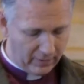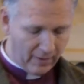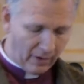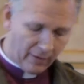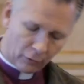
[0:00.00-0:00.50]

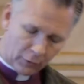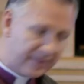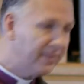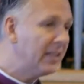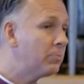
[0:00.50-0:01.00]
if you
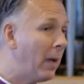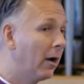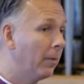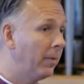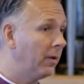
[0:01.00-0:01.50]
read this
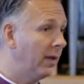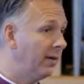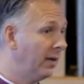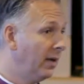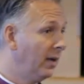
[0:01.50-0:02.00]
parable
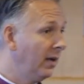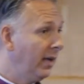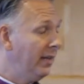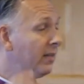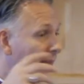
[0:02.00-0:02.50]
and
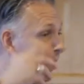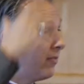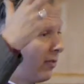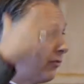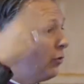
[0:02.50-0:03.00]
in the light
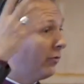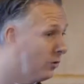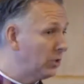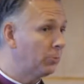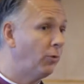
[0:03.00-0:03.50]
of the few
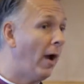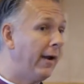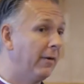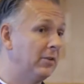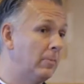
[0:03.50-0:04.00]
verses
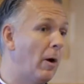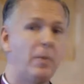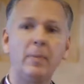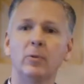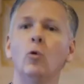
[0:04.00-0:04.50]
prior, it's
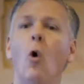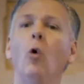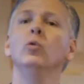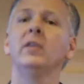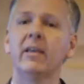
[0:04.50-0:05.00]
about people who
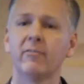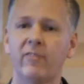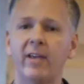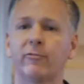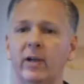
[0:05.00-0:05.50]
only
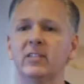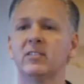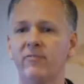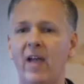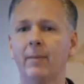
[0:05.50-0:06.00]
invite
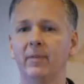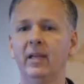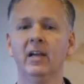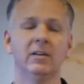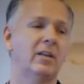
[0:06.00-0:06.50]
friends and
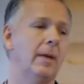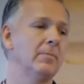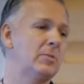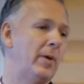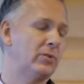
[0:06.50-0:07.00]
family to come
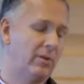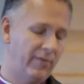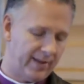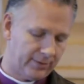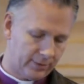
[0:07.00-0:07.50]
to special
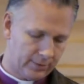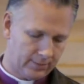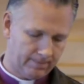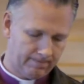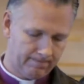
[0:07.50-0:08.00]
events.
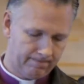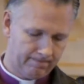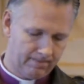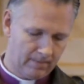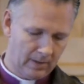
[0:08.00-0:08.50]

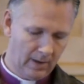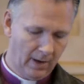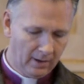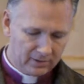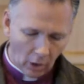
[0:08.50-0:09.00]

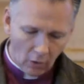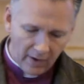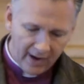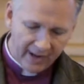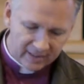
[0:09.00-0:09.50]

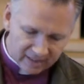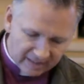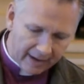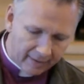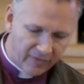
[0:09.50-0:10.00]
So
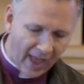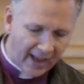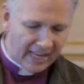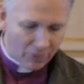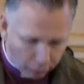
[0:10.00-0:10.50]
instead of
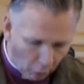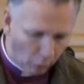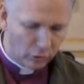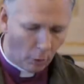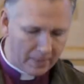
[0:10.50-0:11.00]
that, he
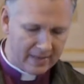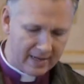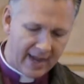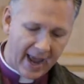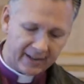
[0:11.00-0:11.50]
throws open the
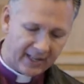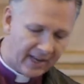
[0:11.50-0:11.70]
net.